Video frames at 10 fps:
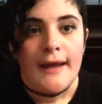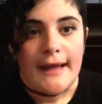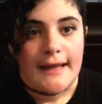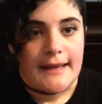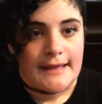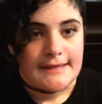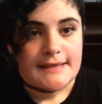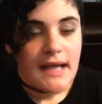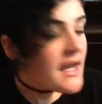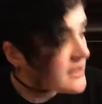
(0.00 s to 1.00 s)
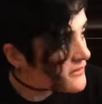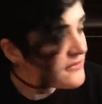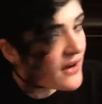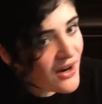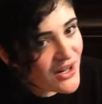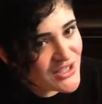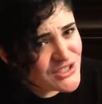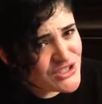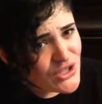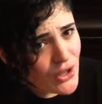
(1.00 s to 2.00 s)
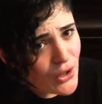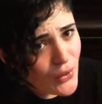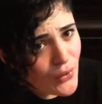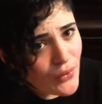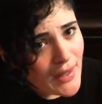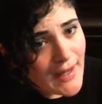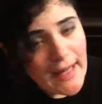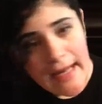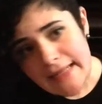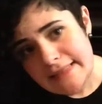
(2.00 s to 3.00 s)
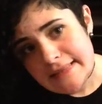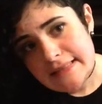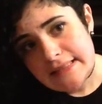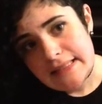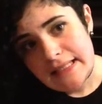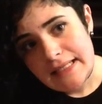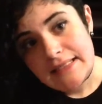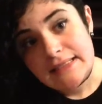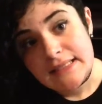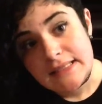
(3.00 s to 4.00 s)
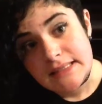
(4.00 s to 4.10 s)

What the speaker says: And that's kind of far, so I just like